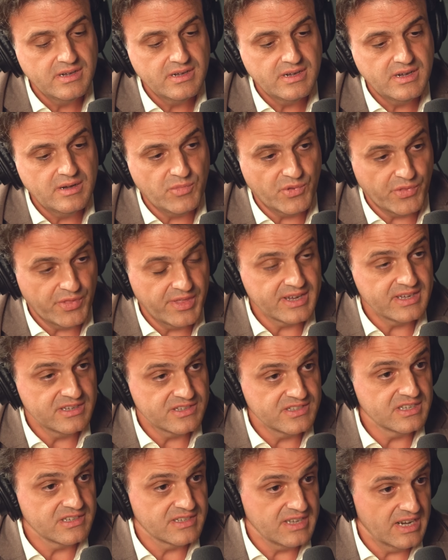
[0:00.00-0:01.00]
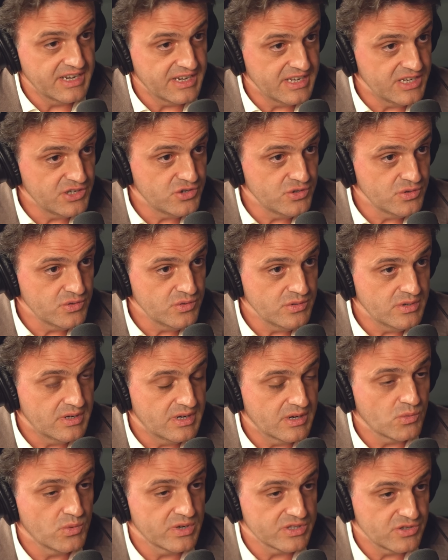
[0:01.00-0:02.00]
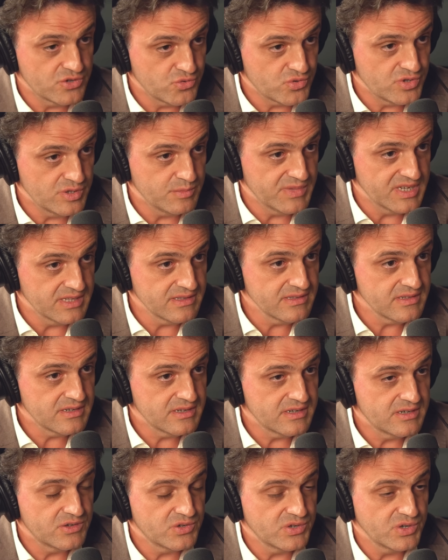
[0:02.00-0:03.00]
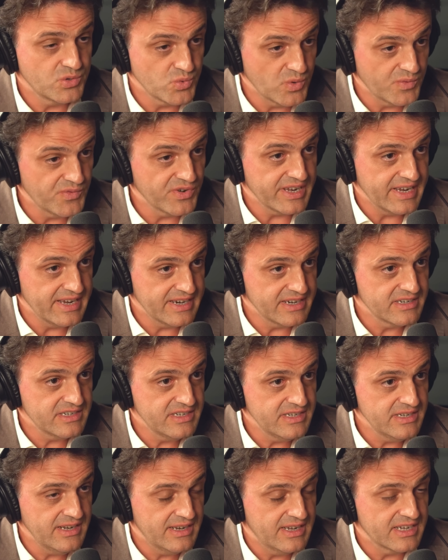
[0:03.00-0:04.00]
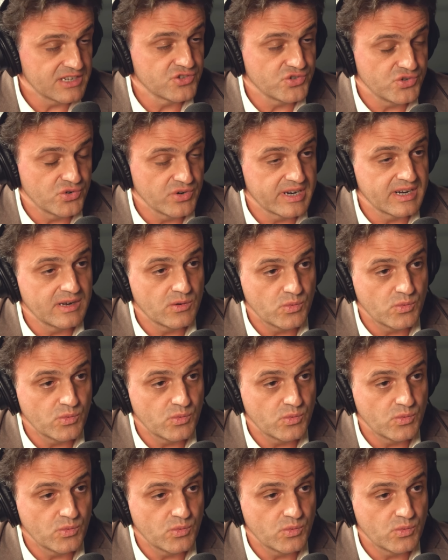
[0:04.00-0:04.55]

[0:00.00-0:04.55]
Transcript: Among them is desalination and water treatment, renewable energy like solar and